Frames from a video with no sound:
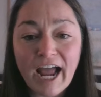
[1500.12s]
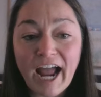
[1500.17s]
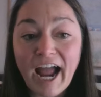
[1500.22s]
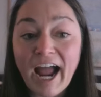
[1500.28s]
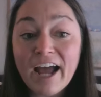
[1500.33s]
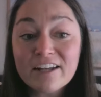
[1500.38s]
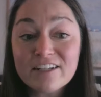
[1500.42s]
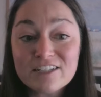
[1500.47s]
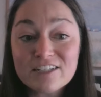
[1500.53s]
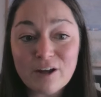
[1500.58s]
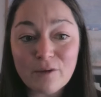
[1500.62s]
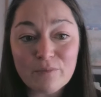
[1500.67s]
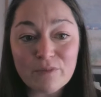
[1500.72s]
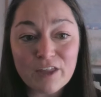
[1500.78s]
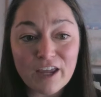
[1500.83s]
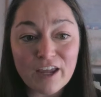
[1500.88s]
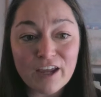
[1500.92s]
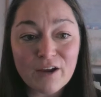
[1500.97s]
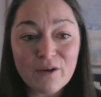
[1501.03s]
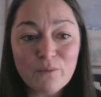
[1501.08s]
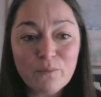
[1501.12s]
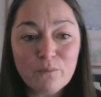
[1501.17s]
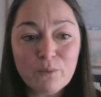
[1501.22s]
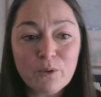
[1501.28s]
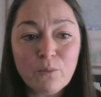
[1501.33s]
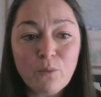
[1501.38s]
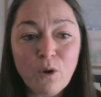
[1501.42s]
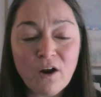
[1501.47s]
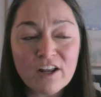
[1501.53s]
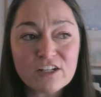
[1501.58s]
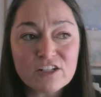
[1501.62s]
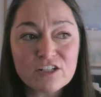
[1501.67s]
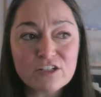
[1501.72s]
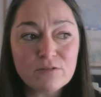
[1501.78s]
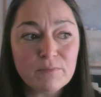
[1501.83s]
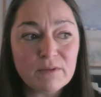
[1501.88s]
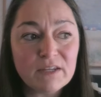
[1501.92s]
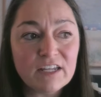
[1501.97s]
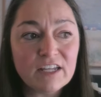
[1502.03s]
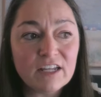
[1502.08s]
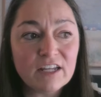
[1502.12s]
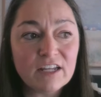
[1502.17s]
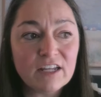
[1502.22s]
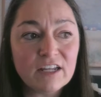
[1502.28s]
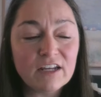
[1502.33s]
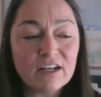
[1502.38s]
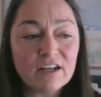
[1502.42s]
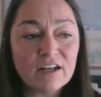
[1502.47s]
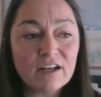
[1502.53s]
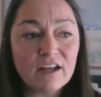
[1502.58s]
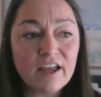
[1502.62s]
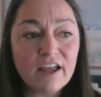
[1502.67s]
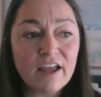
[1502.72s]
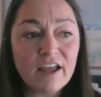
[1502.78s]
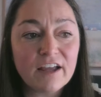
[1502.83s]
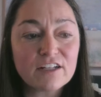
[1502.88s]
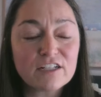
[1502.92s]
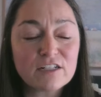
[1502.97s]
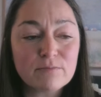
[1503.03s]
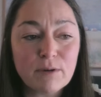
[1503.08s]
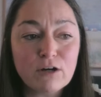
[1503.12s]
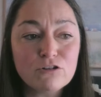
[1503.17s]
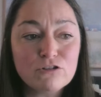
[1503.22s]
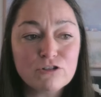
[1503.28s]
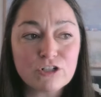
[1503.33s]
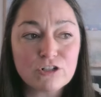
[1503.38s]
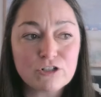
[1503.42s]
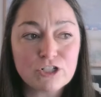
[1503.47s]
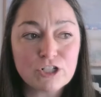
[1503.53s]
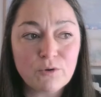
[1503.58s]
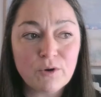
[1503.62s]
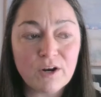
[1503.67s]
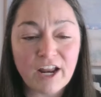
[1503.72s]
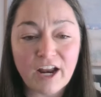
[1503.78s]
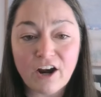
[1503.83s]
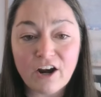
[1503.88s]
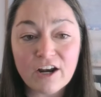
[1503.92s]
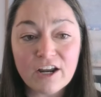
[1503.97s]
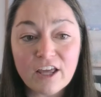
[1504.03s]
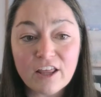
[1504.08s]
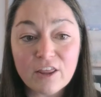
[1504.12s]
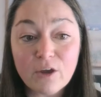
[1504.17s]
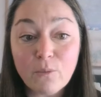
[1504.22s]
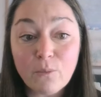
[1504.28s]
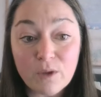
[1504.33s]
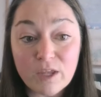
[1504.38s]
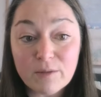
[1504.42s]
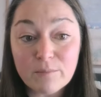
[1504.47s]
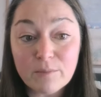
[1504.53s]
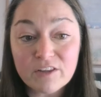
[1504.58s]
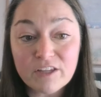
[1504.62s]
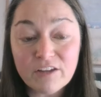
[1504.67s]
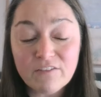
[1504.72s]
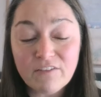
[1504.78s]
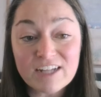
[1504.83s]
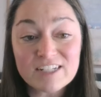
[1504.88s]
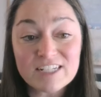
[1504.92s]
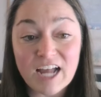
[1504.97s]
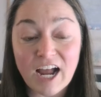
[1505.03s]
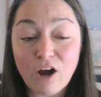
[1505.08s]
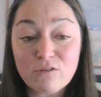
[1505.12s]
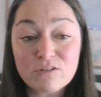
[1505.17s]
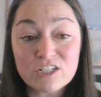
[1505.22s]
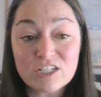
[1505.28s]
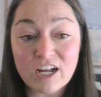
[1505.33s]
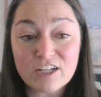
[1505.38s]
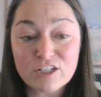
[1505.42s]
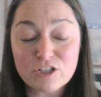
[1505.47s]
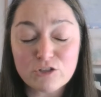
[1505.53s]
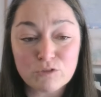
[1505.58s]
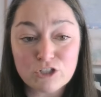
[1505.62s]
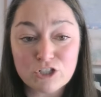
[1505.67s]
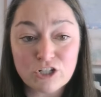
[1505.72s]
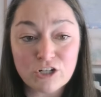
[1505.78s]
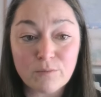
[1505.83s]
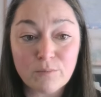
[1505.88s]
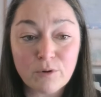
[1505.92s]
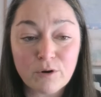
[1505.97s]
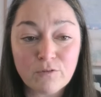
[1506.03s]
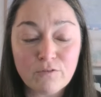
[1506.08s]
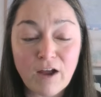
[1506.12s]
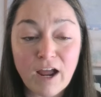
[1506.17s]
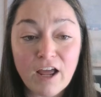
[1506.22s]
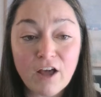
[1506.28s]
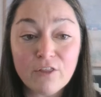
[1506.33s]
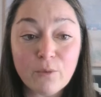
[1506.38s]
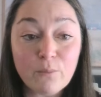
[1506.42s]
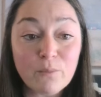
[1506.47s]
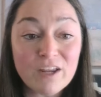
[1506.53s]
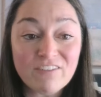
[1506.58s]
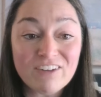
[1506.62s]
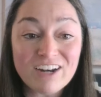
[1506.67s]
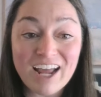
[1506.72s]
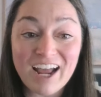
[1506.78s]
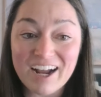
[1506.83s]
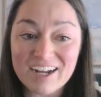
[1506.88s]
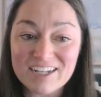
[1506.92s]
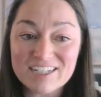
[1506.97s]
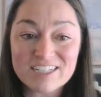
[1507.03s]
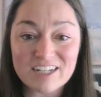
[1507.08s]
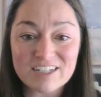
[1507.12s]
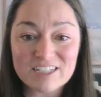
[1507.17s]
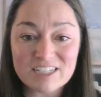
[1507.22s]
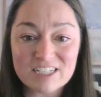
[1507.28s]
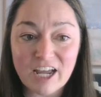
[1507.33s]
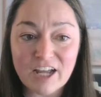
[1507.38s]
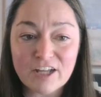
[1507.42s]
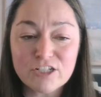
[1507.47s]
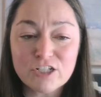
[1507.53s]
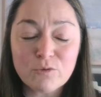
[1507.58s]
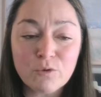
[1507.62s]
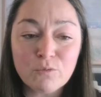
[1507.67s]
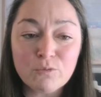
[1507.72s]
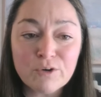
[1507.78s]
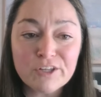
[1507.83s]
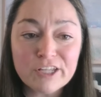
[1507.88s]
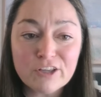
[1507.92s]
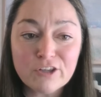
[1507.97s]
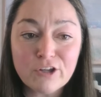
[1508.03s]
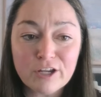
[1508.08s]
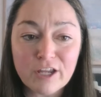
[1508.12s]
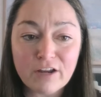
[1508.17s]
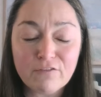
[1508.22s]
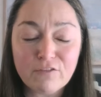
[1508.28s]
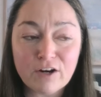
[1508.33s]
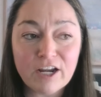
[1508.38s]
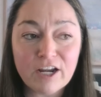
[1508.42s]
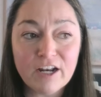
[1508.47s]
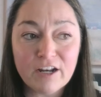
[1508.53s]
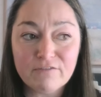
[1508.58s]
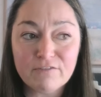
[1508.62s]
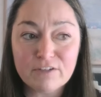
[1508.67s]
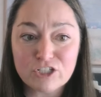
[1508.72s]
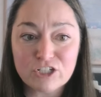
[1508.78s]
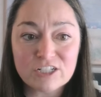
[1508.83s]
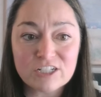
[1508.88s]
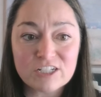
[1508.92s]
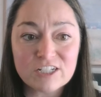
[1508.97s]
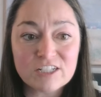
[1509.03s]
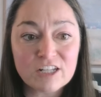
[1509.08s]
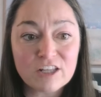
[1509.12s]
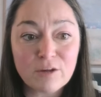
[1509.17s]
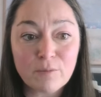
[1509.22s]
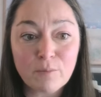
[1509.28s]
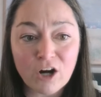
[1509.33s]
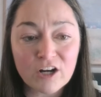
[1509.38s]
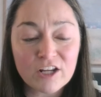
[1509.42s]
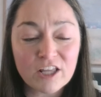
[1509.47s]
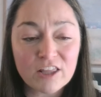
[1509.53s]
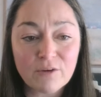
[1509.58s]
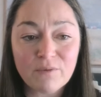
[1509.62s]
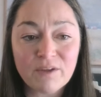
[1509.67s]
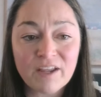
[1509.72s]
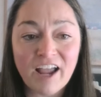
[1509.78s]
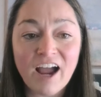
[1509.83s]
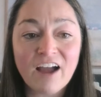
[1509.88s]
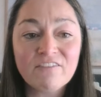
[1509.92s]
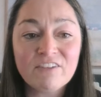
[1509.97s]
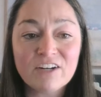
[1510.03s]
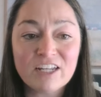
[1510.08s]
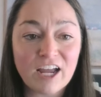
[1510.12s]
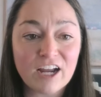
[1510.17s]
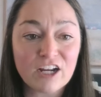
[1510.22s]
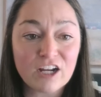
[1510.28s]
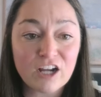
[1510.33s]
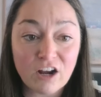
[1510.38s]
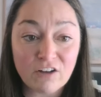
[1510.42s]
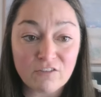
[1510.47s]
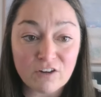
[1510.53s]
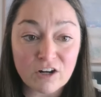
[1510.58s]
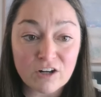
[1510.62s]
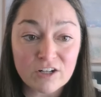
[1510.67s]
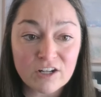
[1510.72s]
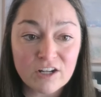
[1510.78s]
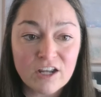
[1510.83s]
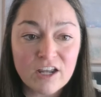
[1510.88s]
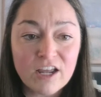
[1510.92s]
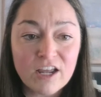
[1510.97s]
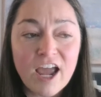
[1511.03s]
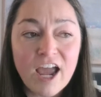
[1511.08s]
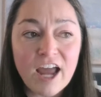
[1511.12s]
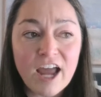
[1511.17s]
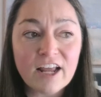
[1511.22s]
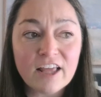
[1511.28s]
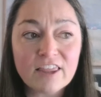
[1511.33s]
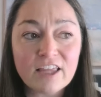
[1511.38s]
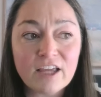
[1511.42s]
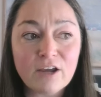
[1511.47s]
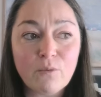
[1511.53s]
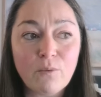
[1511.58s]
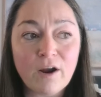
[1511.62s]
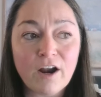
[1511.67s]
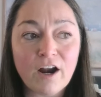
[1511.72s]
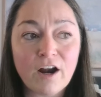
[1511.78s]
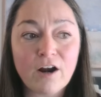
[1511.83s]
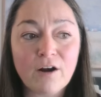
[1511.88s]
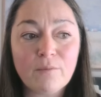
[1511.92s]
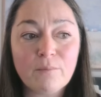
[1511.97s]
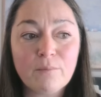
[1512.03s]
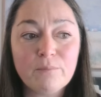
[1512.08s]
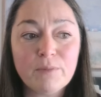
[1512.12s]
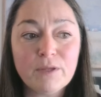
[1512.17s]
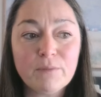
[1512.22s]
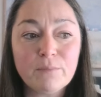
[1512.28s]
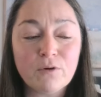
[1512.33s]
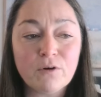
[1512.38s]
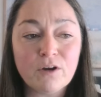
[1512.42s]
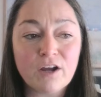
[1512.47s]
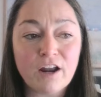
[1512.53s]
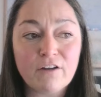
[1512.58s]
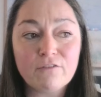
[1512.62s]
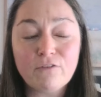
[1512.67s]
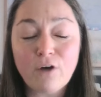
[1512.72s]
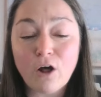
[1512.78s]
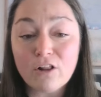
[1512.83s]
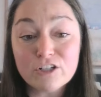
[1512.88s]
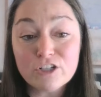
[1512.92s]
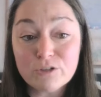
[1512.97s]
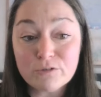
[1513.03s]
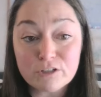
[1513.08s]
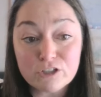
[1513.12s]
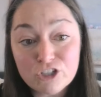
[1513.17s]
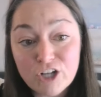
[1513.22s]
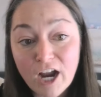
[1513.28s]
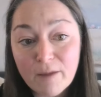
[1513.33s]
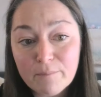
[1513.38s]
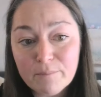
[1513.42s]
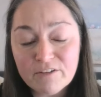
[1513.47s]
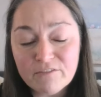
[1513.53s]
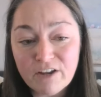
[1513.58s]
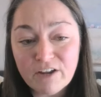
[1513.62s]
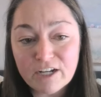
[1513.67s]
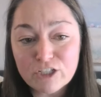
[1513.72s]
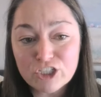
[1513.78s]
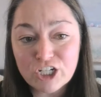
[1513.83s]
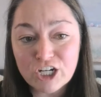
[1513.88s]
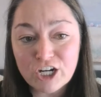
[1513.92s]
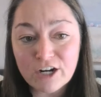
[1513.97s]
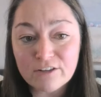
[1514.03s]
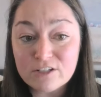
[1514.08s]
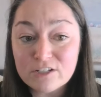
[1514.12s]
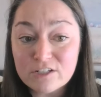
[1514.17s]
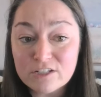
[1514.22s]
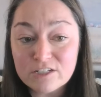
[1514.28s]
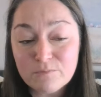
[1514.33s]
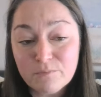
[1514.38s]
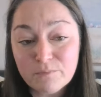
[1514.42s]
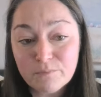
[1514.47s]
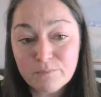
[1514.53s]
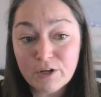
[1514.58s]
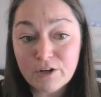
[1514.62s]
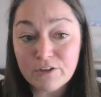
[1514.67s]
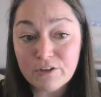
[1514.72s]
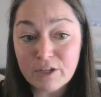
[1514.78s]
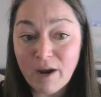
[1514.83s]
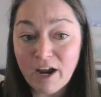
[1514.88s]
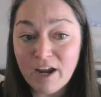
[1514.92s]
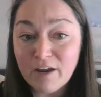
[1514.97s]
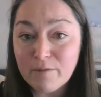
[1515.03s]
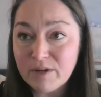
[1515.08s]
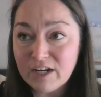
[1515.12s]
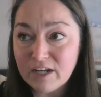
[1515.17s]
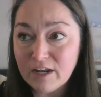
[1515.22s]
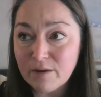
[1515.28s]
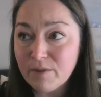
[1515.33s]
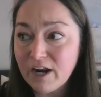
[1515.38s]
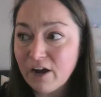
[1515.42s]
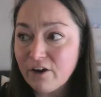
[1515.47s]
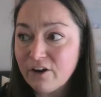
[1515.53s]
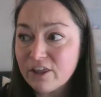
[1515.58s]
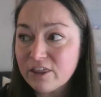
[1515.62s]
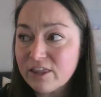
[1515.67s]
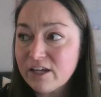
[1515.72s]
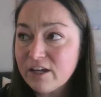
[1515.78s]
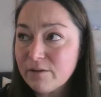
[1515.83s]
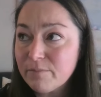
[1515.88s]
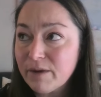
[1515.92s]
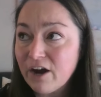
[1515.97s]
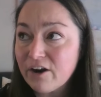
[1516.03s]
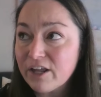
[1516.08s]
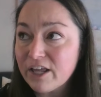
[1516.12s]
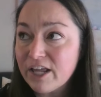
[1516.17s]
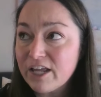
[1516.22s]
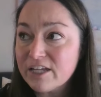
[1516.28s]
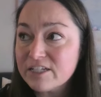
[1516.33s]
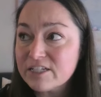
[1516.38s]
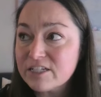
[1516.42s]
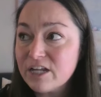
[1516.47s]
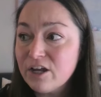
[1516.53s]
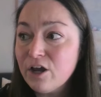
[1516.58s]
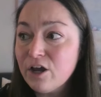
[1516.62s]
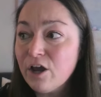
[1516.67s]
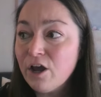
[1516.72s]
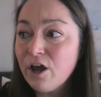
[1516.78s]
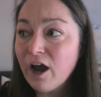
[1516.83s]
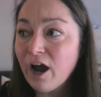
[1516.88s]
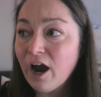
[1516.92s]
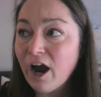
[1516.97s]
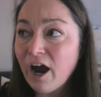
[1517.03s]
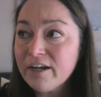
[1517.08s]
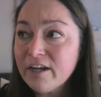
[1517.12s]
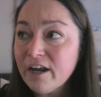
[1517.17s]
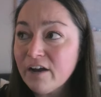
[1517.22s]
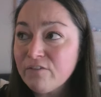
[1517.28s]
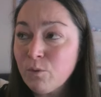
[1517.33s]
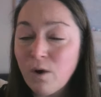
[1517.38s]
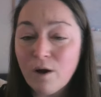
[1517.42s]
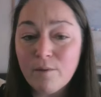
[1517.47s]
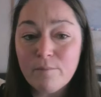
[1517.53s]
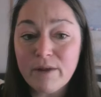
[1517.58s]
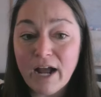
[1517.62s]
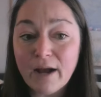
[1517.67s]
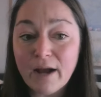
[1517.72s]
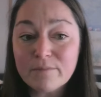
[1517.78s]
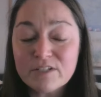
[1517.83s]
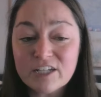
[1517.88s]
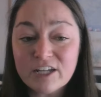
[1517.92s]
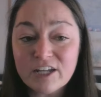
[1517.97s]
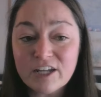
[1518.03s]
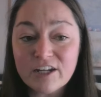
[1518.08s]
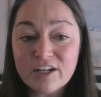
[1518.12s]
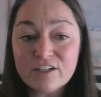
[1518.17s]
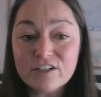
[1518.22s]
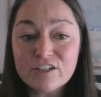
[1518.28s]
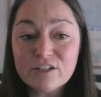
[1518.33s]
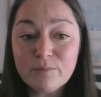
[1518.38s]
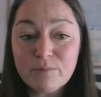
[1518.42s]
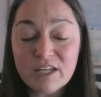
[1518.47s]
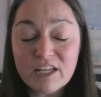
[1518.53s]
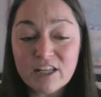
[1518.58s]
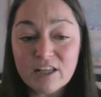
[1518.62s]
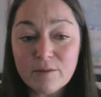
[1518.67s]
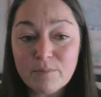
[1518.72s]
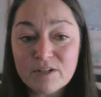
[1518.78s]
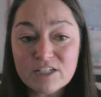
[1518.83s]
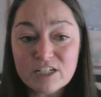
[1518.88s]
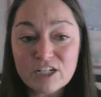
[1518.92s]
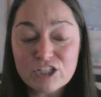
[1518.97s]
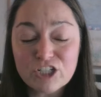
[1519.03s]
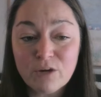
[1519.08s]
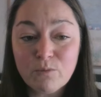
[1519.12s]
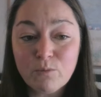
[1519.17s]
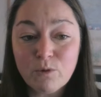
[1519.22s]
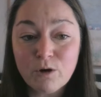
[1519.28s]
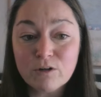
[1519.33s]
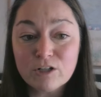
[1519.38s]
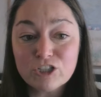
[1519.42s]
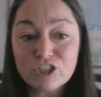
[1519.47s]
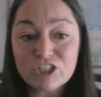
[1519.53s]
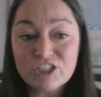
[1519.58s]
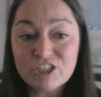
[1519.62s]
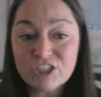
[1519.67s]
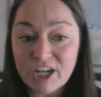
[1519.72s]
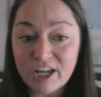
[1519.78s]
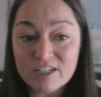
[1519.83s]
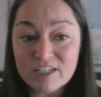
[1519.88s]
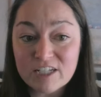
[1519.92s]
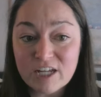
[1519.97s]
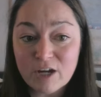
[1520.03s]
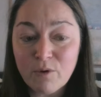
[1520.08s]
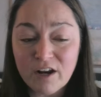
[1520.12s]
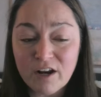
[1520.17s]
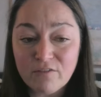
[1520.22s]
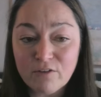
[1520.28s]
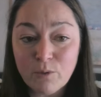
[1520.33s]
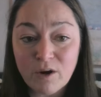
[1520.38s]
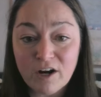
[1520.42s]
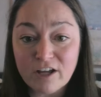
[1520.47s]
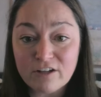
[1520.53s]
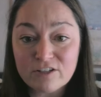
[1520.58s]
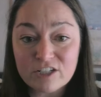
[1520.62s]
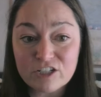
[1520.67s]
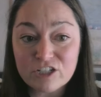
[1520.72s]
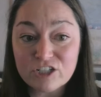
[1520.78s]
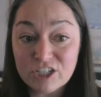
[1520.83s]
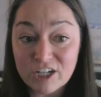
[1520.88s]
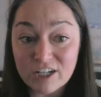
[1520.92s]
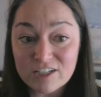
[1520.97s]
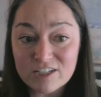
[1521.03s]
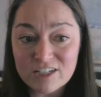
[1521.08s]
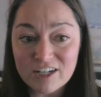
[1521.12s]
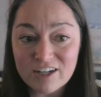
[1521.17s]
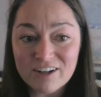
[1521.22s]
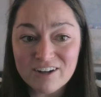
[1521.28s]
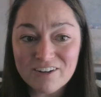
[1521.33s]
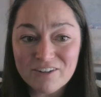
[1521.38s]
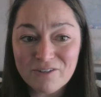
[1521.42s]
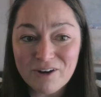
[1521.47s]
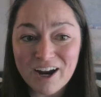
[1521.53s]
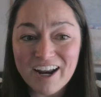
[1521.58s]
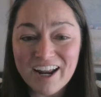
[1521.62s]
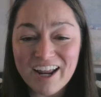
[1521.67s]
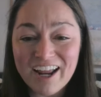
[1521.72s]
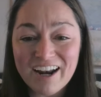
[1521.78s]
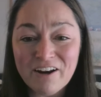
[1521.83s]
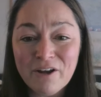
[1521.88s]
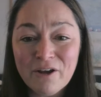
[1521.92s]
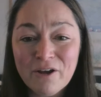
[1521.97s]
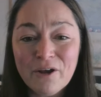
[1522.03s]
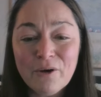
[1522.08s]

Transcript: to add something, we want it to be exposure to an area that we believe has outsized return profile that we haven't accessed yet. So we're really looking for inefficiencies in the market that we haven't yet covered. And I think where people kind of fall into a trap in venture, and this is purely my opinion, but how I think about it is I never want Babson to be in the position where we're just chasing what everyone else is chasing, right? And